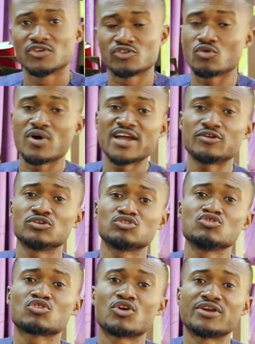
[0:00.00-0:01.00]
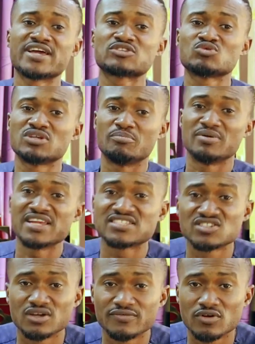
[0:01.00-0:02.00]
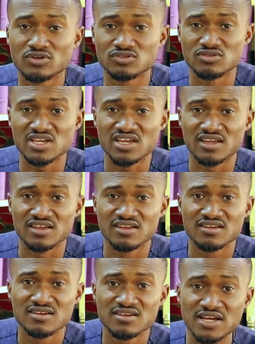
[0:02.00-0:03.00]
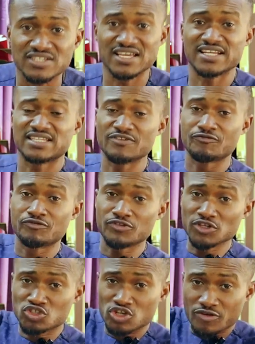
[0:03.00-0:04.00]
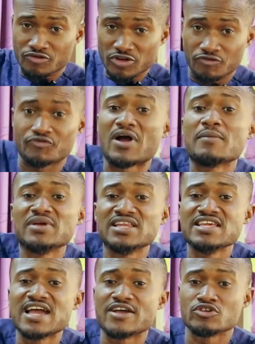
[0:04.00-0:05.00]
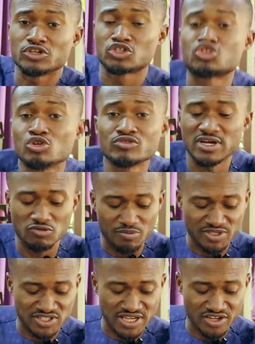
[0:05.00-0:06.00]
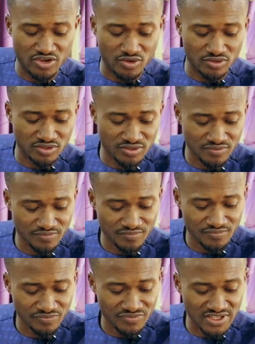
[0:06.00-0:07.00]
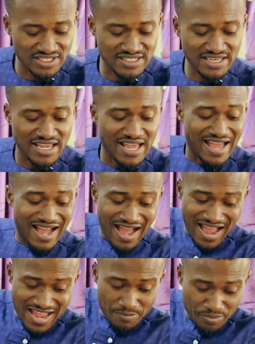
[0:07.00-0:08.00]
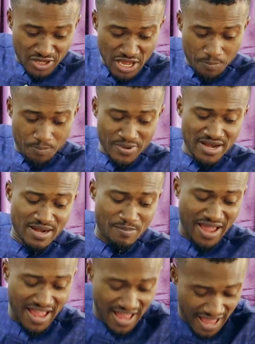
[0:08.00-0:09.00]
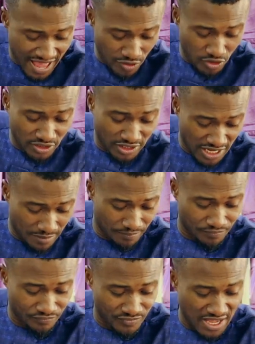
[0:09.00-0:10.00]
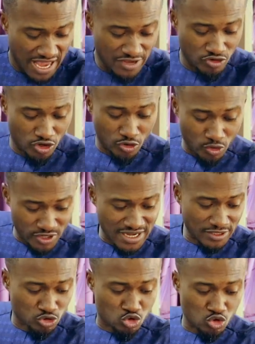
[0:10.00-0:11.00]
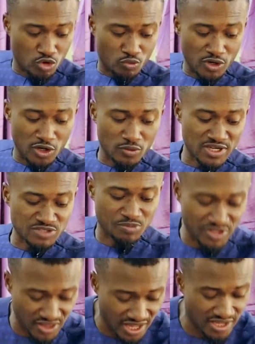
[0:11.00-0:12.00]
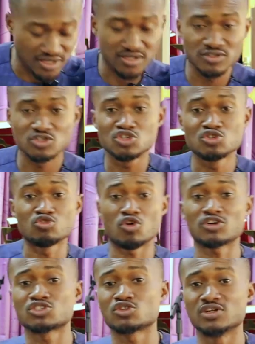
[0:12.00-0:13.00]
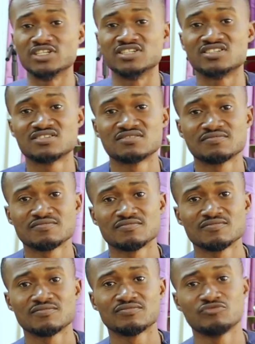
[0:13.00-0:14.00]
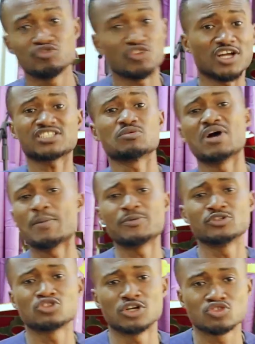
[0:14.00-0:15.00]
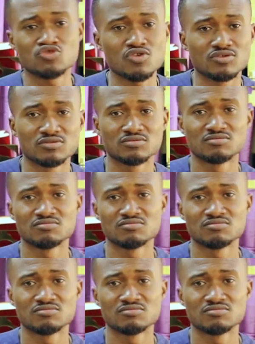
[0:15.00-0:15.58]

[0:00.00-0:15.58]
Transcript: So why don't you connect with the blessing of God today, so that the future of your family and your children will be secured? He said, I am keeping my eye on them, and your royal throne will always be there. It's rock solid. Nothing will happen to your throne.